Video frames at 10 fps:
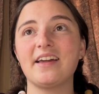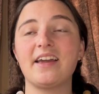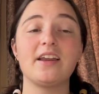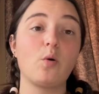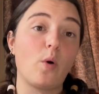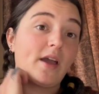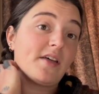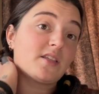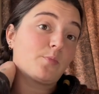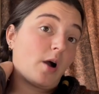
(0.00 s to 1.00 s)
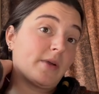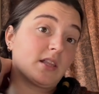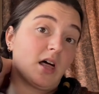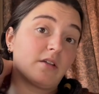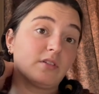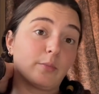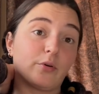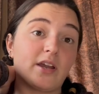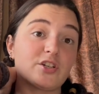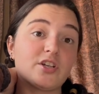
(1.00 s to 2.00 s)
in a way that's brought me a lot of
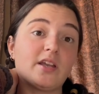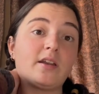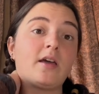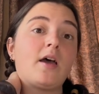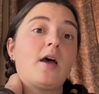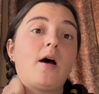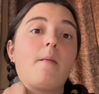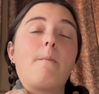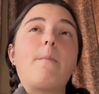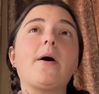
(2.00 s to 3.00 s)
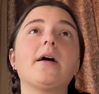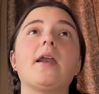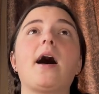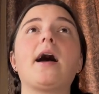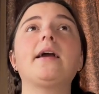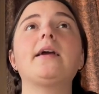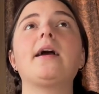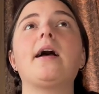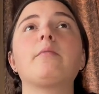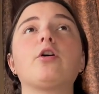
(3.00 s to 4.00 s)
liberation. But I
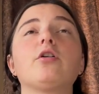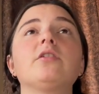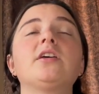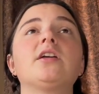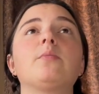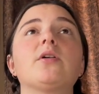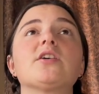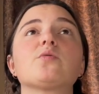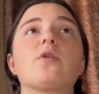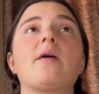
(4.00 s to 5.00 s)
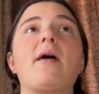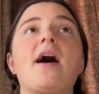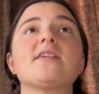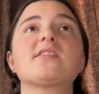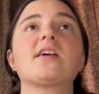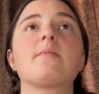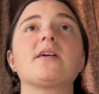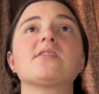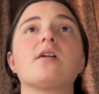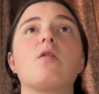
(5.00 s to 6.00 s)
am currently in a place where I'm asking
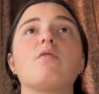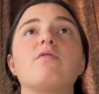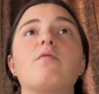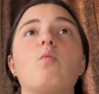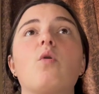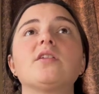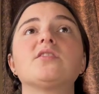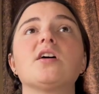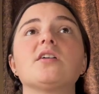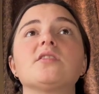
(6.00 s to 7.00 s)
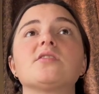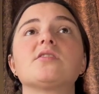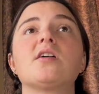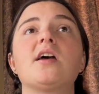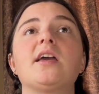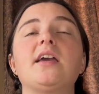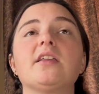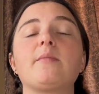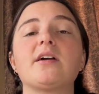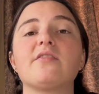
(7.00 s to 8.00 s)
myself, what does
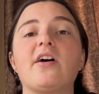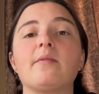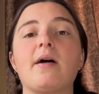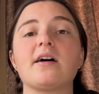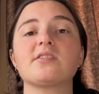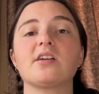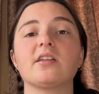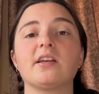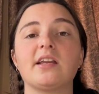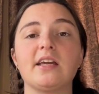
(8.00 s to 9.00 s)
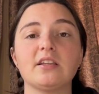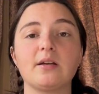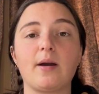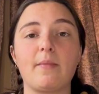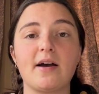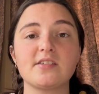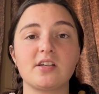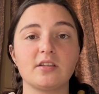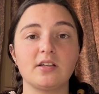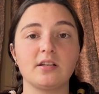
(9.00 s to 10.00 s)
healing my divine masculine and healing my
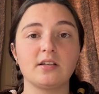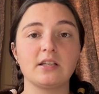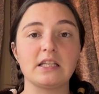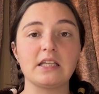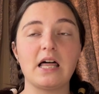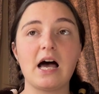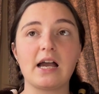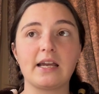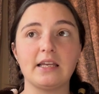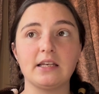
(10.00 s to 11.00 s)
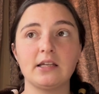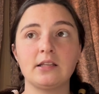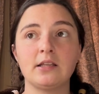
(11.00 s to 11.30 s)
masculine line